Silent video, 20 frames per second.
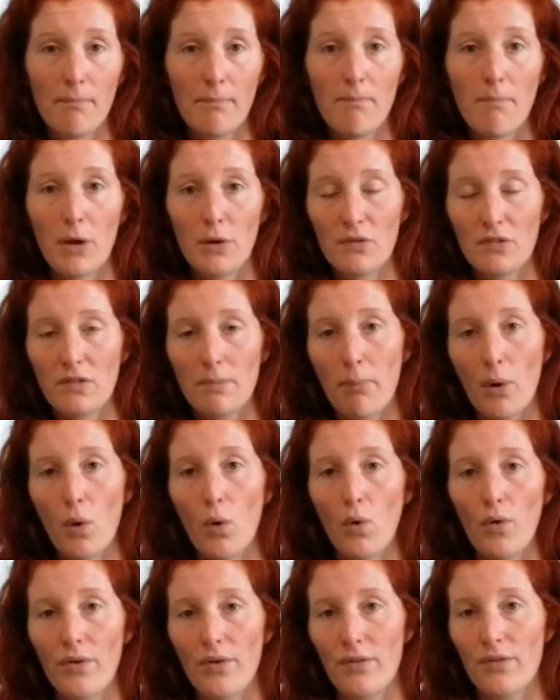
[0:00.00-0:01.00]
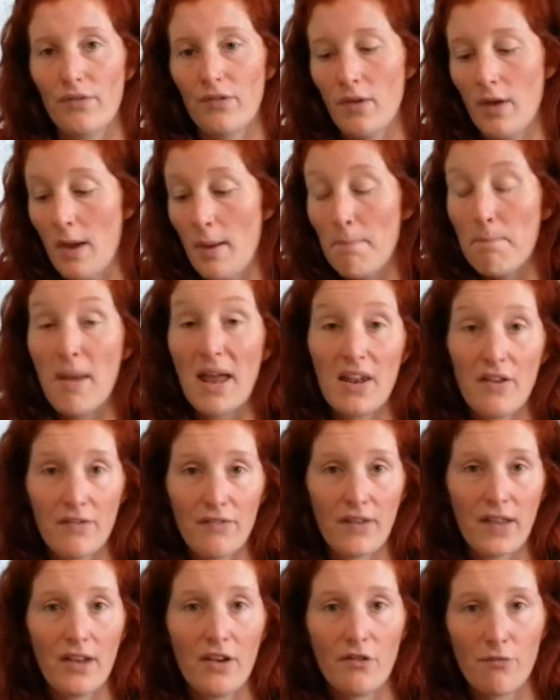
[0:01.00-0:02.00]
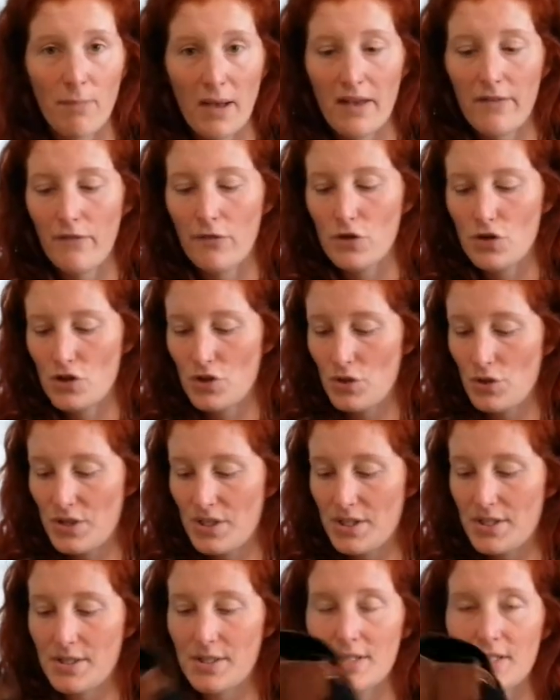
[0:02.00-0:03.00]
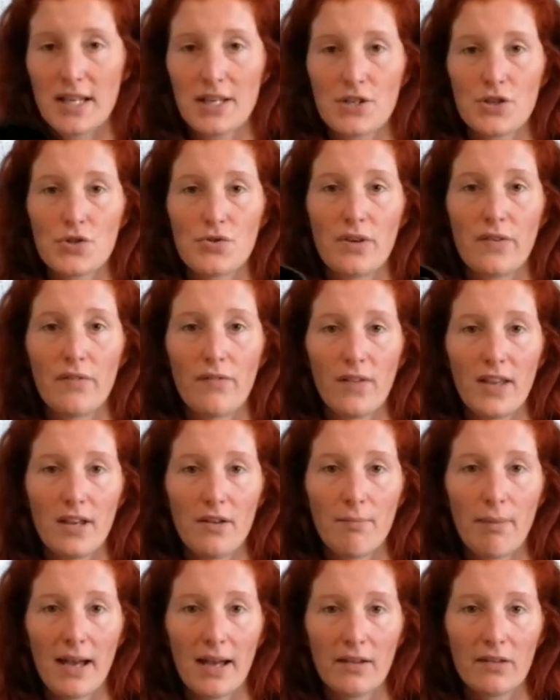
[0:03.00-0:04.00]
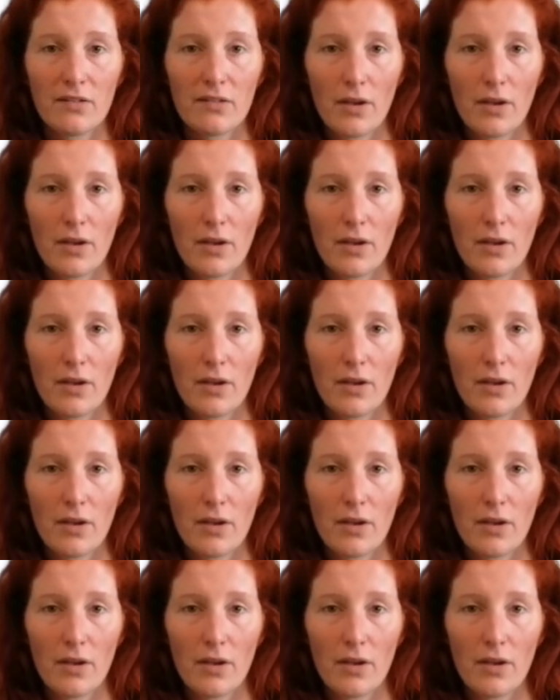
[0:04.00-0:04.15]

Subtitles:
most important benefit of barefoot shoes is the sensory feedback.